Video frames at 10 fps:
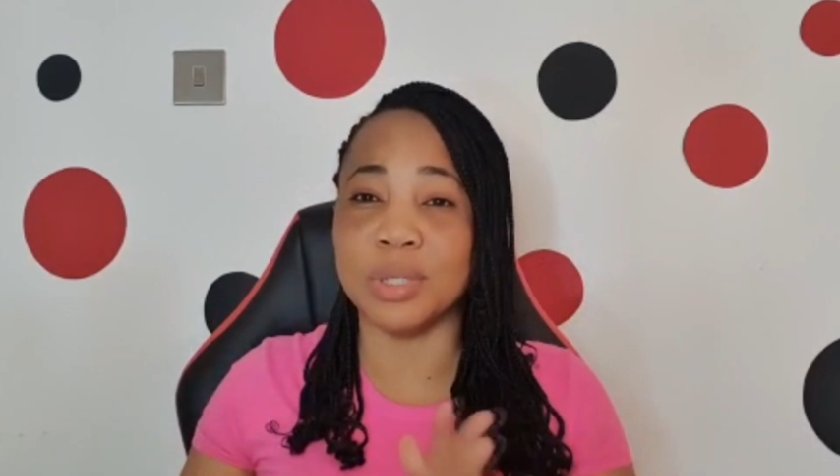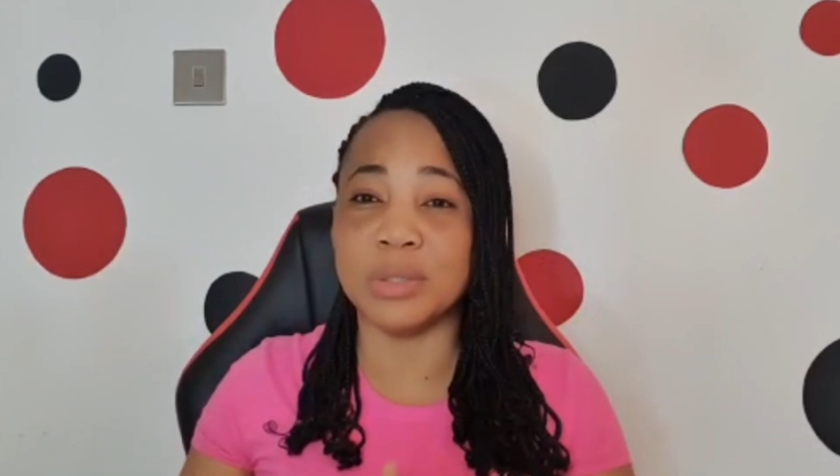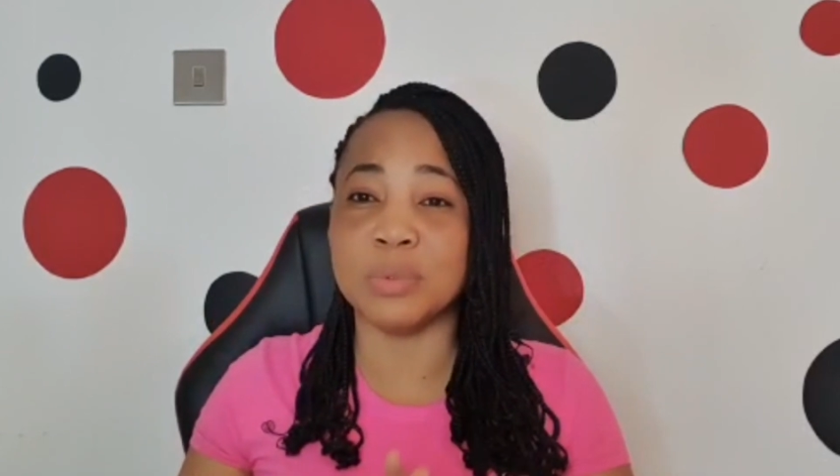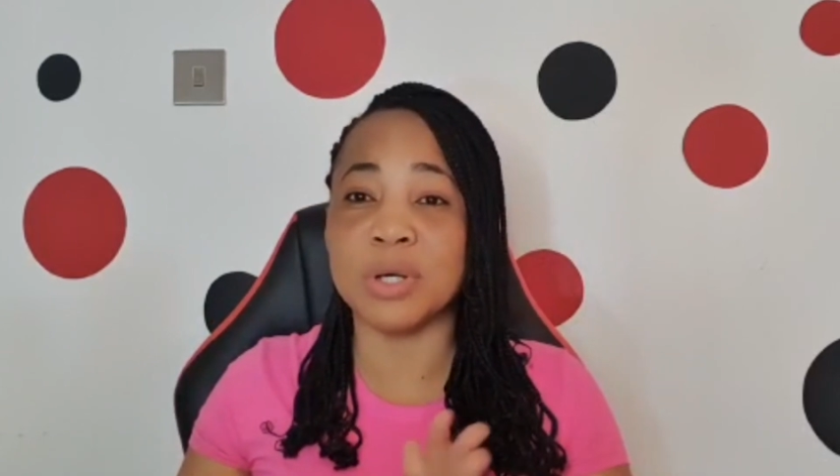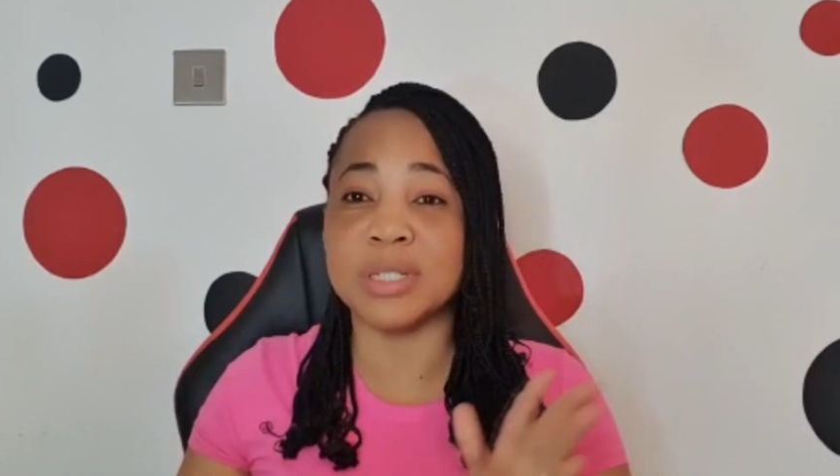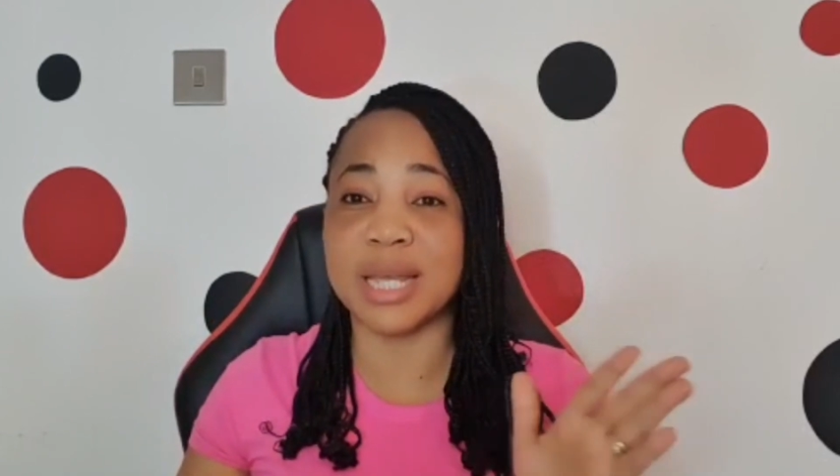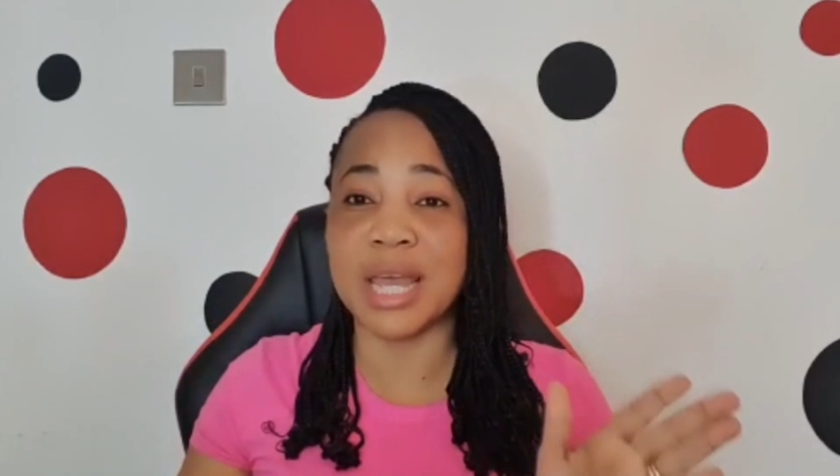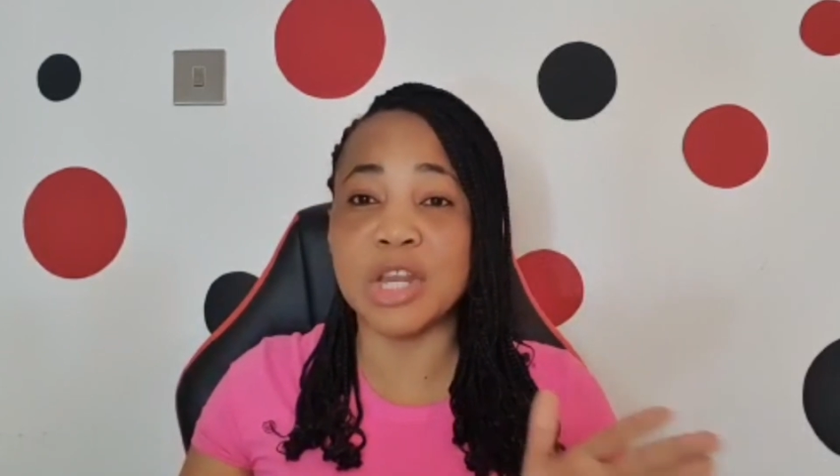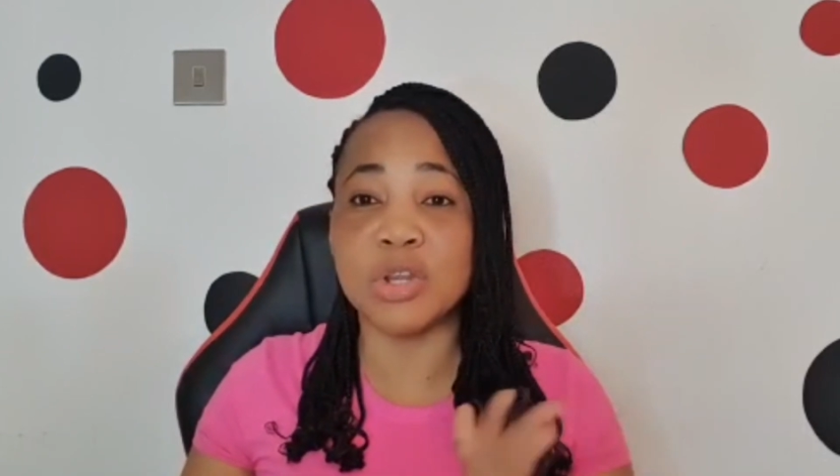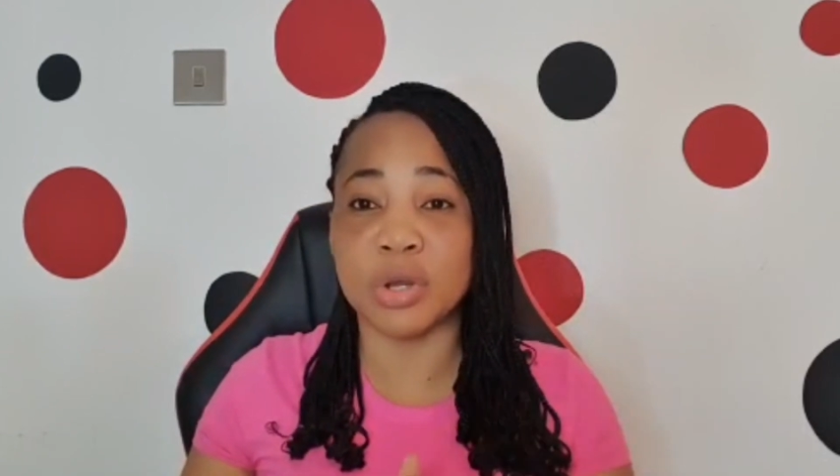it won't
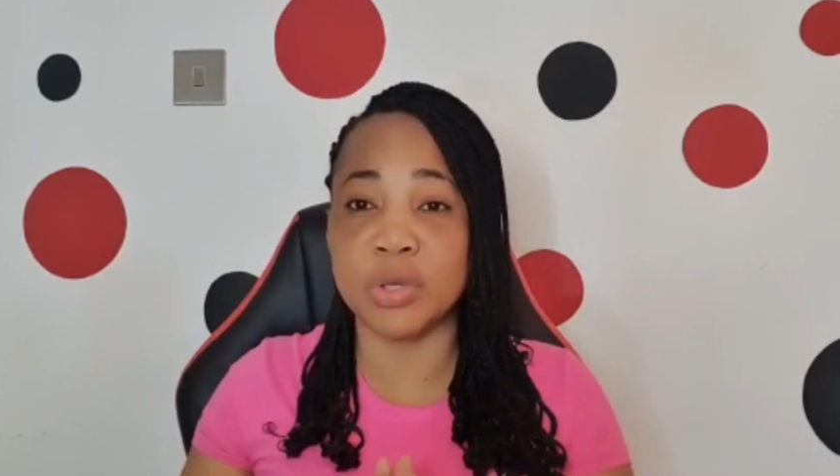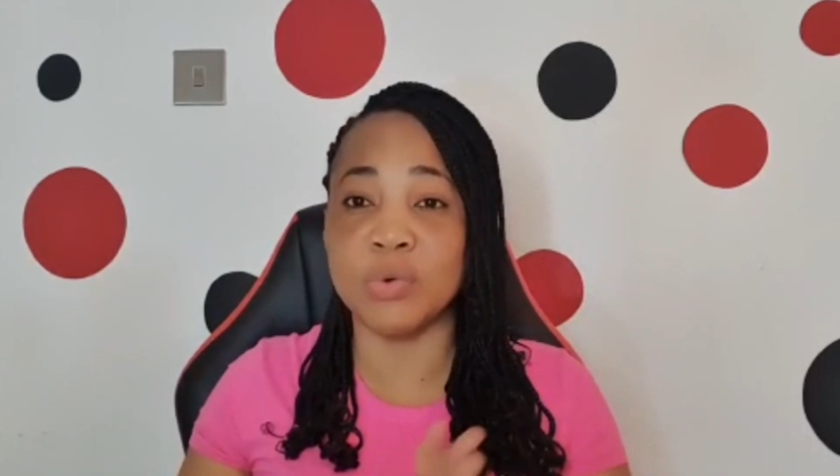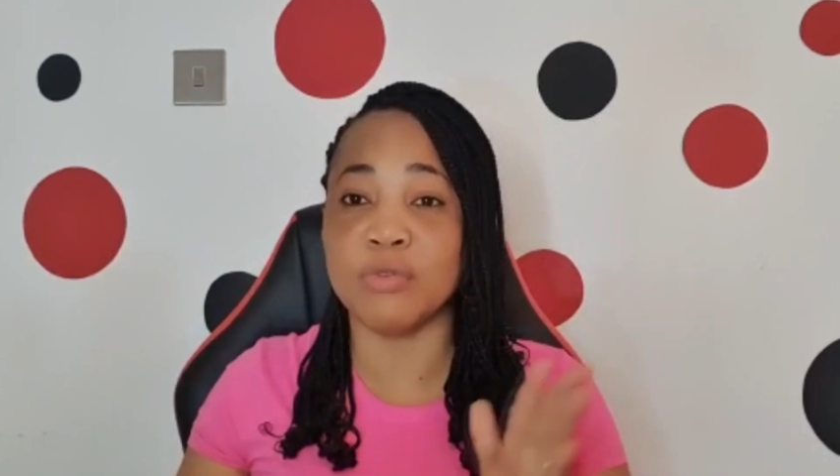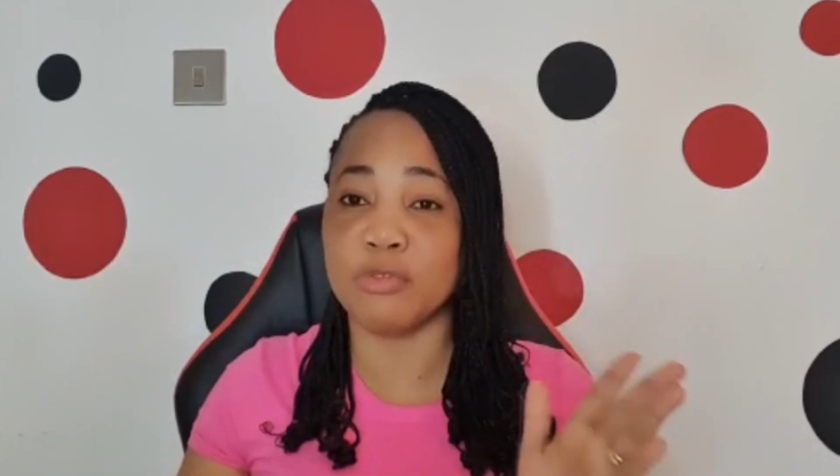hinder you